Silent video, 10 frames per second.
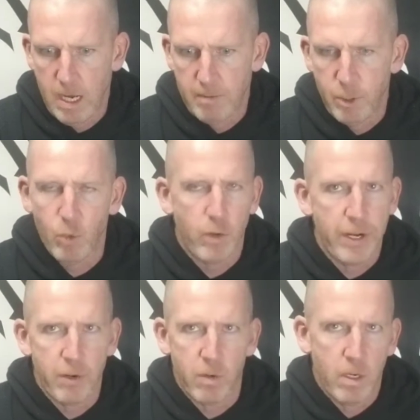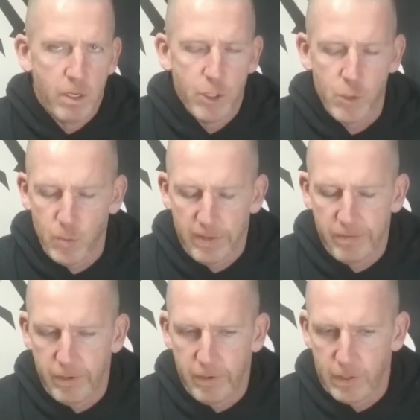No right or wrong, it's just whatever
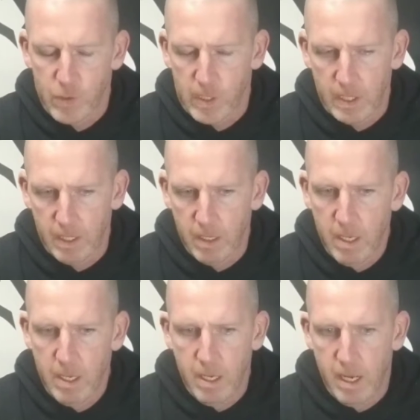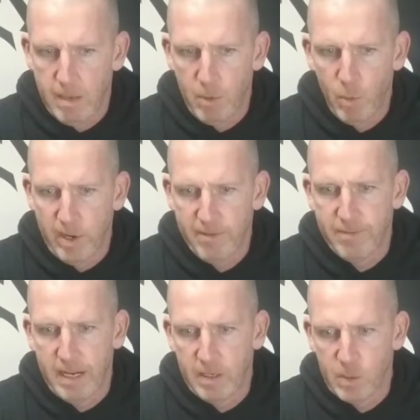you're interested in. But what I've
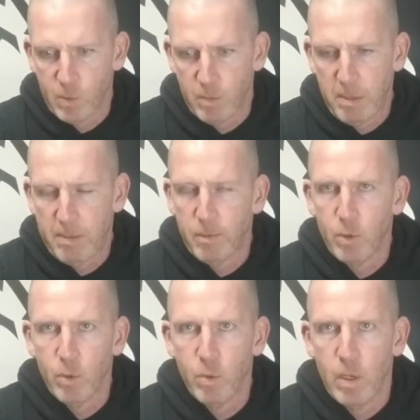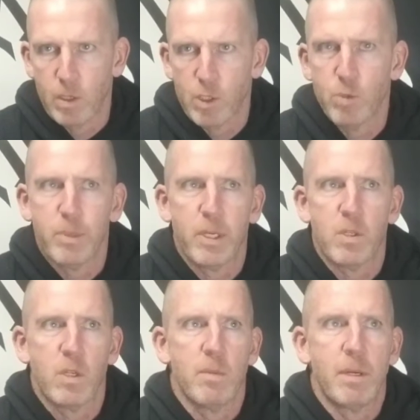found is with people who aren't super
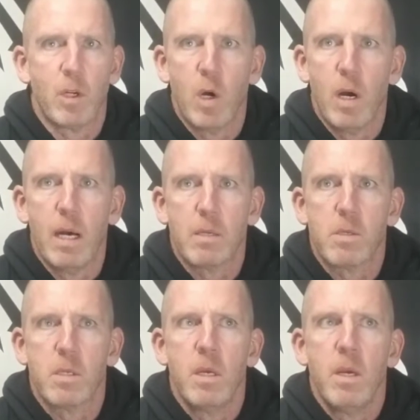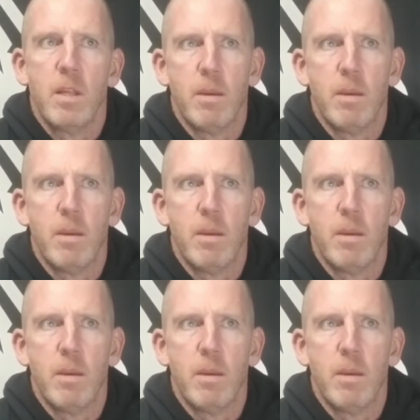concerned about cost, they're